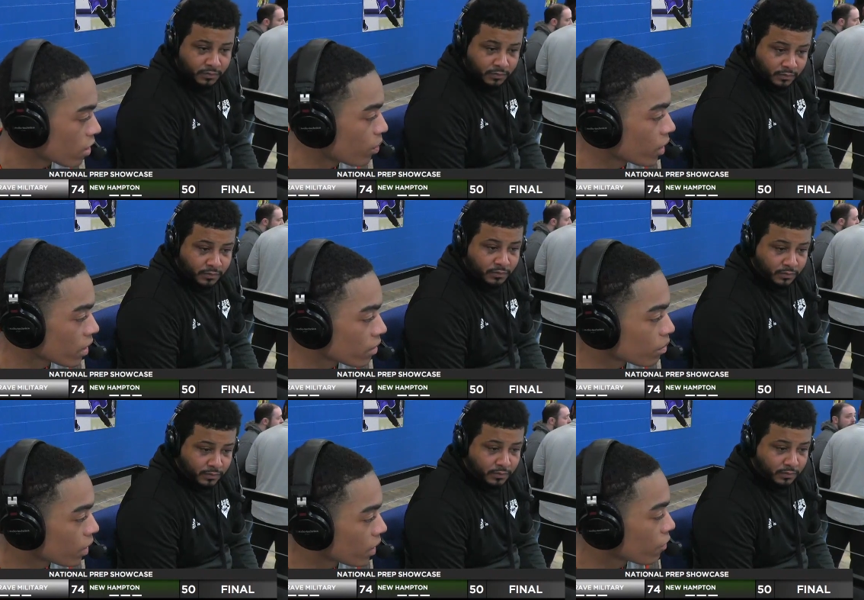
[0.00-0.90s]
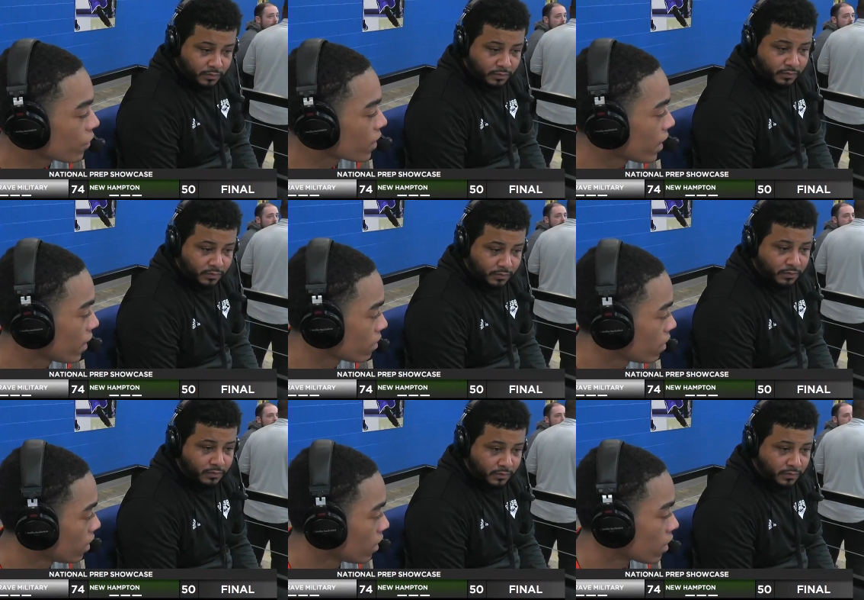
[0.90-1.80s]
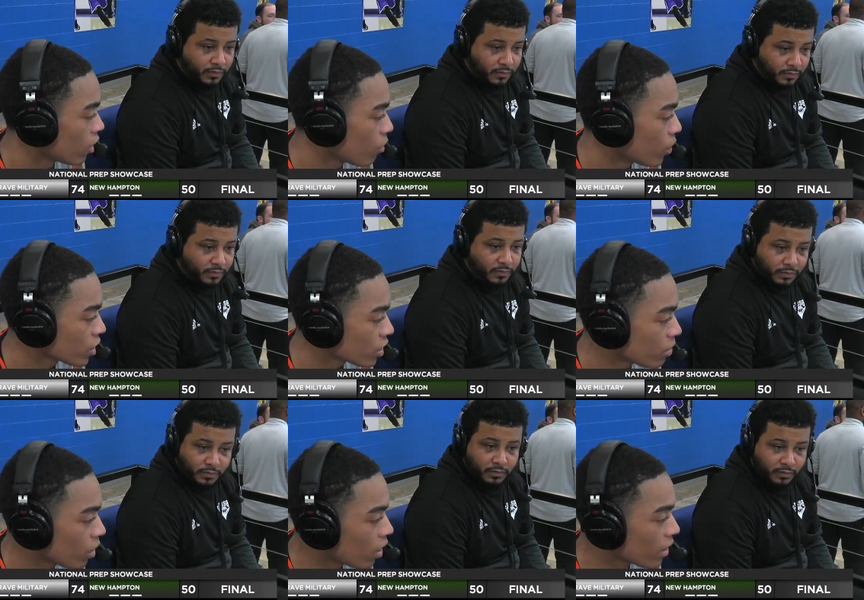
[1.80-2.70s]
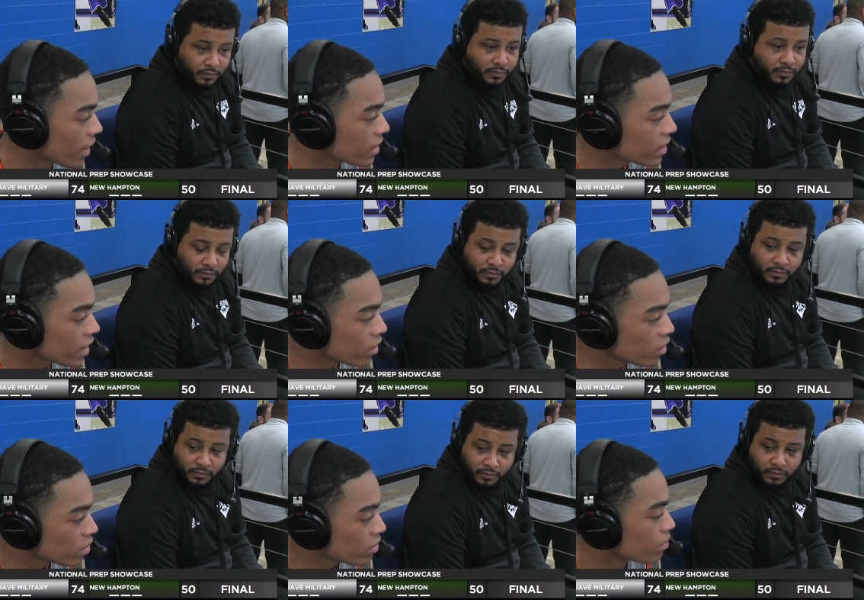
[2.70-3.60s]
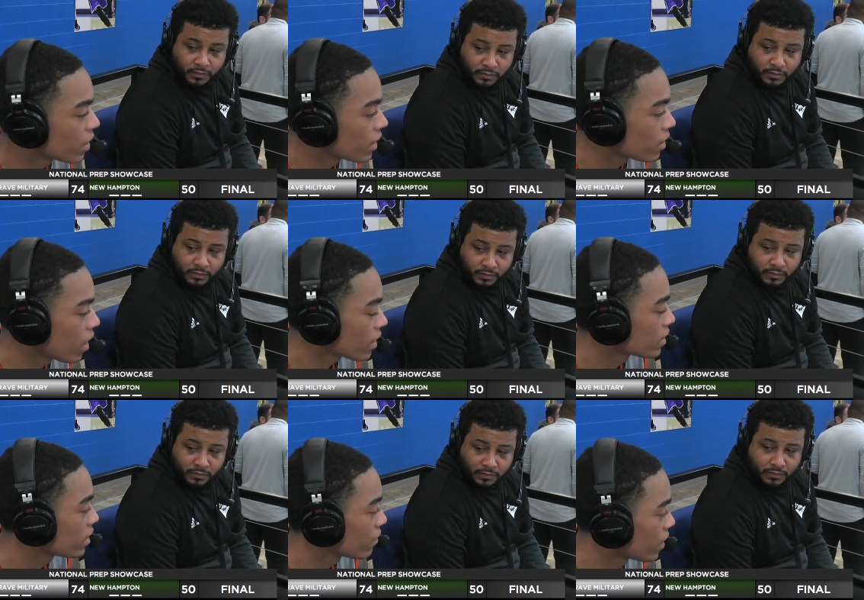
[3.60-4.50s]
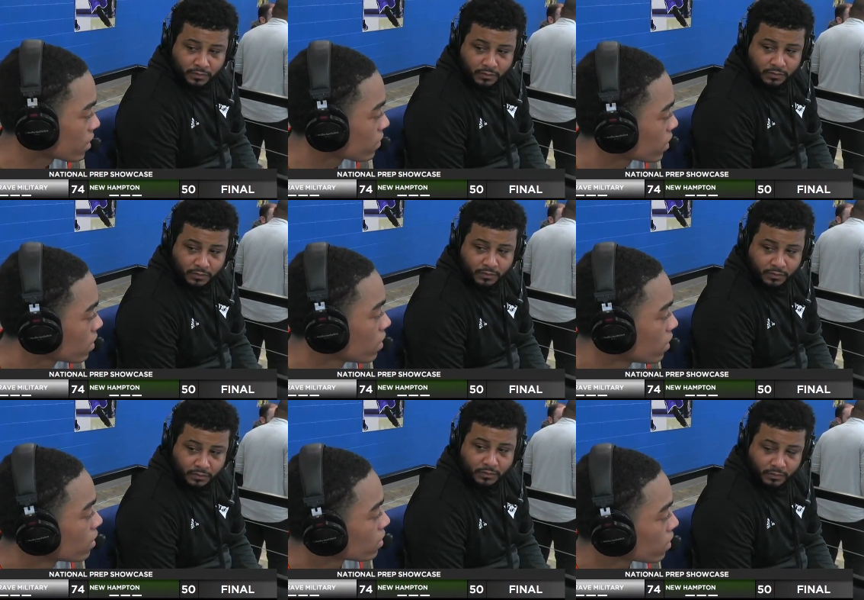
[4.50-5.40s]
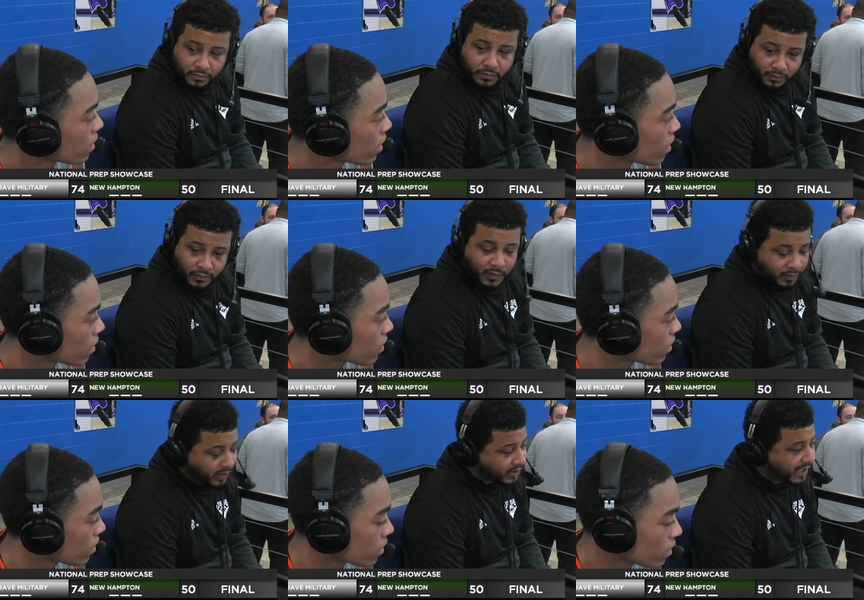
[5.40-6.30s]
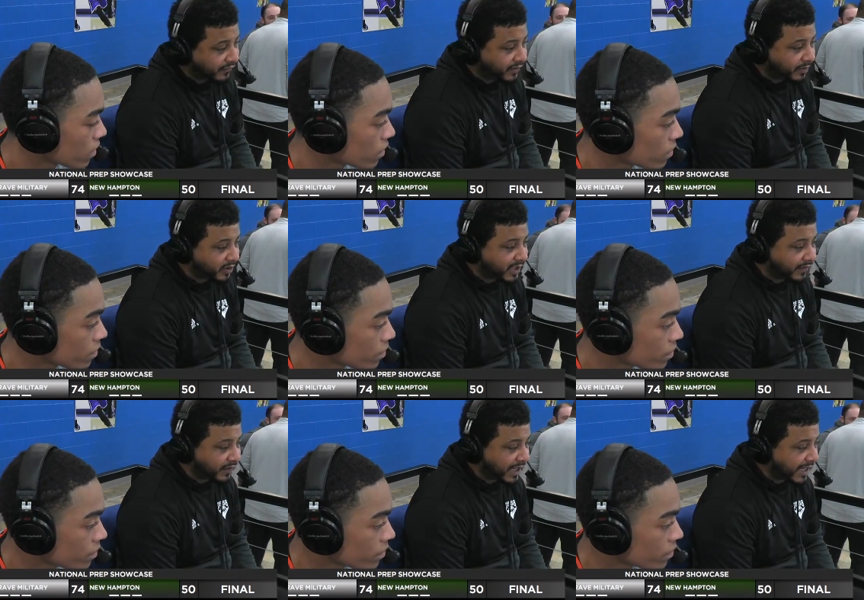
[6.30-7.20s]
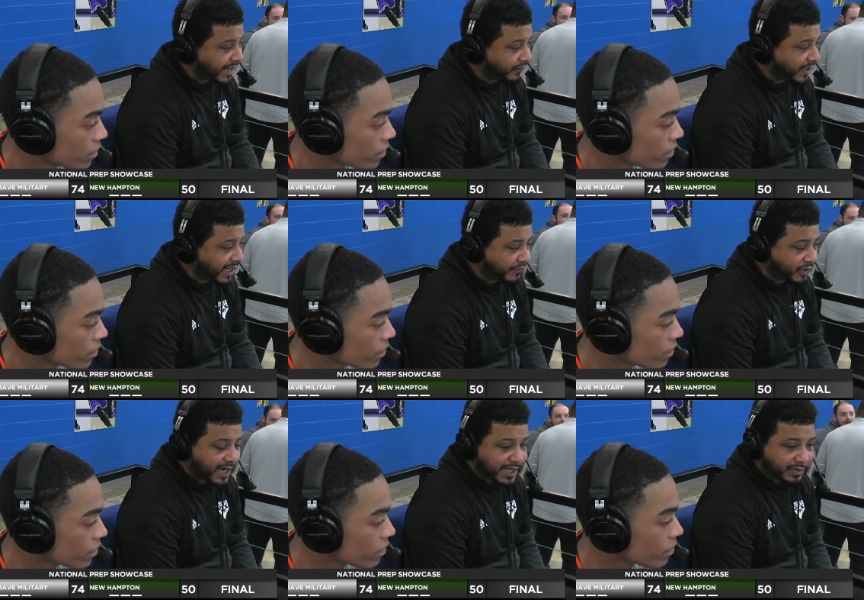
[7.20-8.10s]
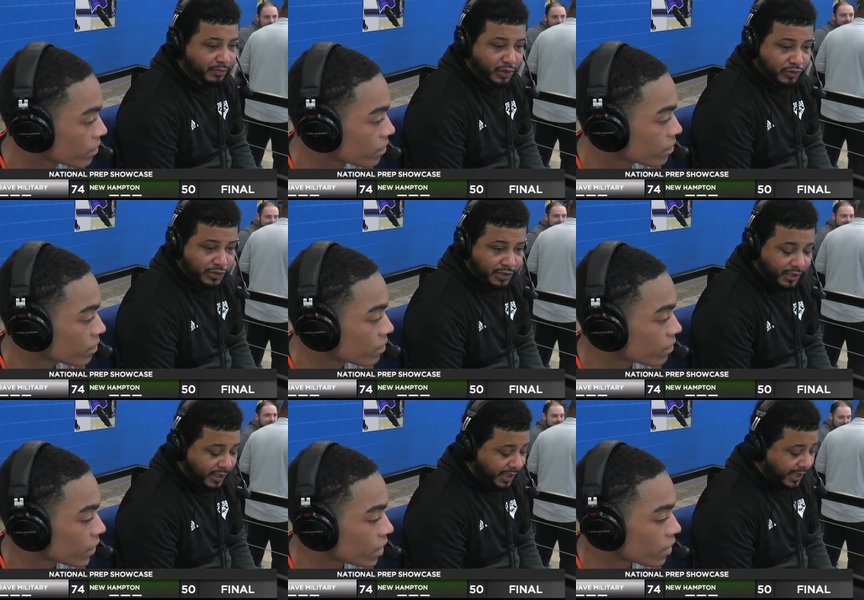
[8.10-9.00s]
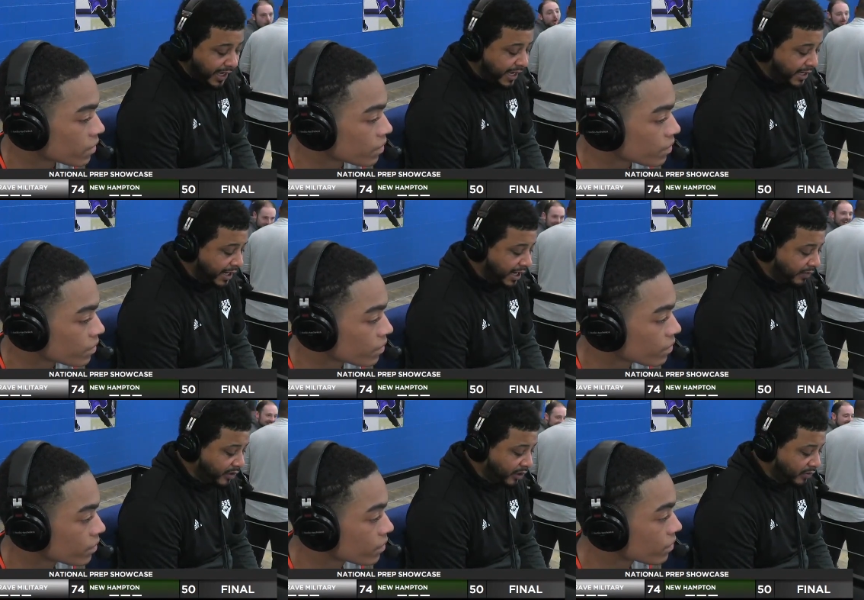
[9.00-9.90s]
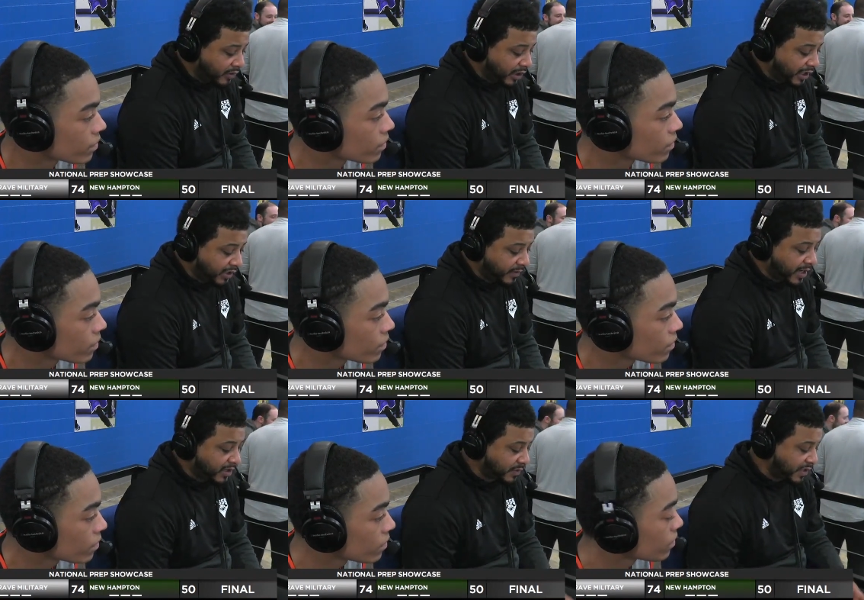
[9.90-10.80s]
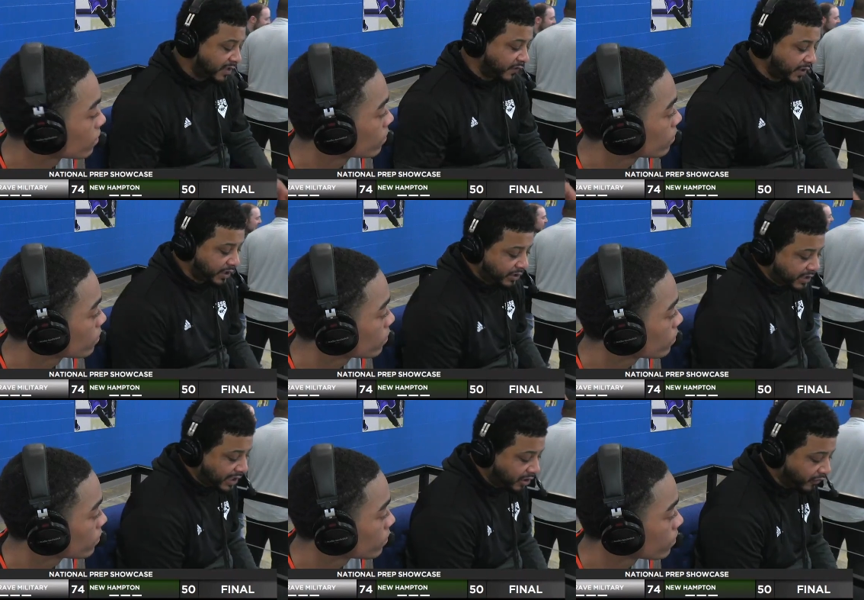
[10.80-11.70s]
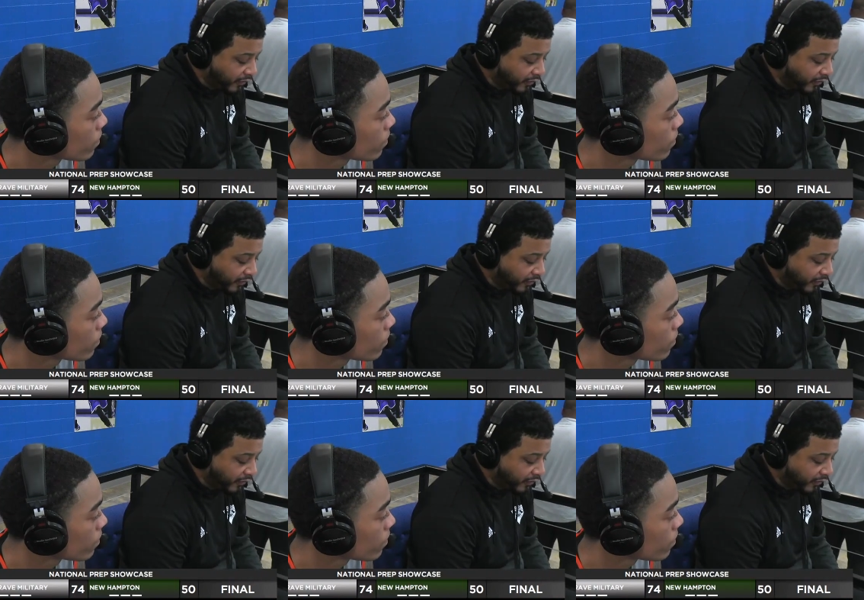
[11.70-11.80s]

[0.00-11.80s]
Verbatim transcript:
Speaker 1: putting putting our foot down. You know, pushing the ball, getting steals, being locked in defensively. So, yeah.
Speaker 2: Most definitely, most definitely. They definitely gave you guys a boost. Yeah. And, um, you know, talking about specifically yourself,